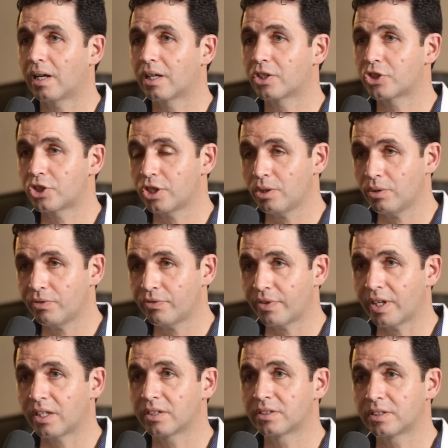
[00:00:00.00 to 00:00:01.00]
she
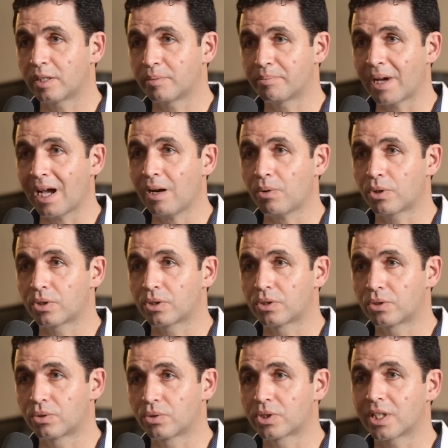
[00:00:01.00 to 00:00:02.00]
felt empowered
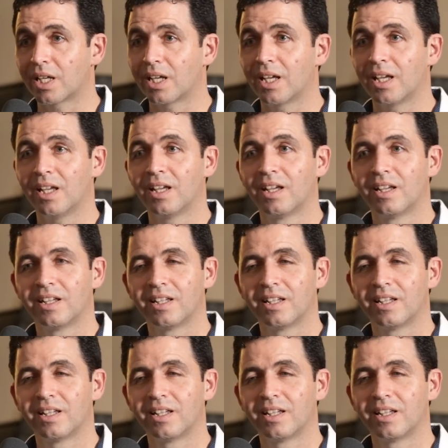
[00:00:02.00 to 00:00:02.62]
to say,